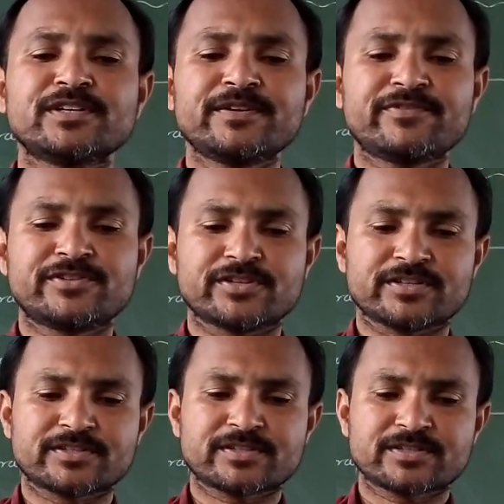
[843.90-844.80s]

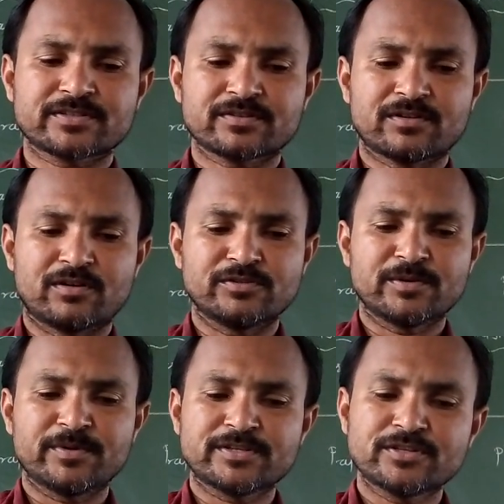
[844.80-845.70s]
features, on the
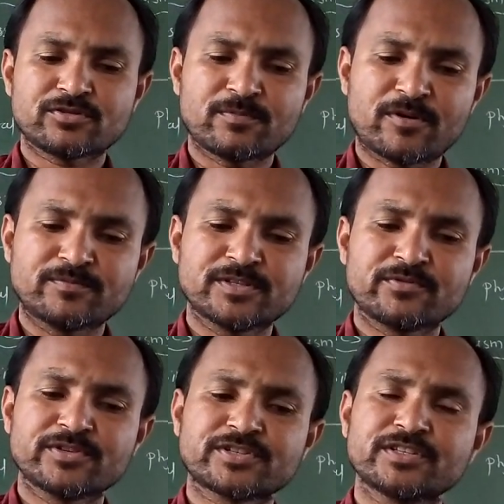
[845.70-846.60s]
basis of
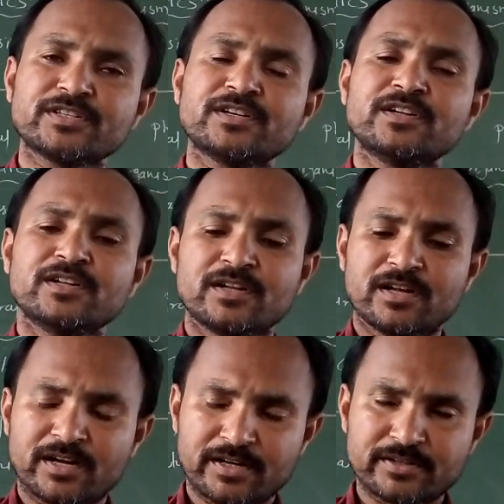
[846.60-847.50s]
observation
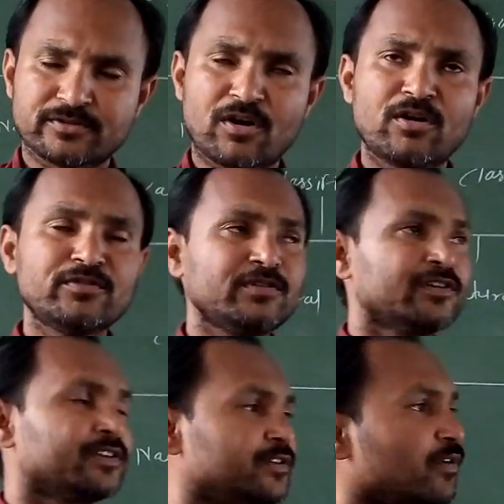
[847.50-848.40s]
and
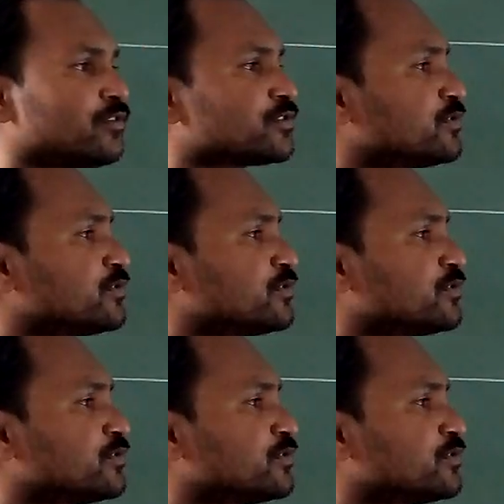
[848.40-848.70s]
non-evolutionary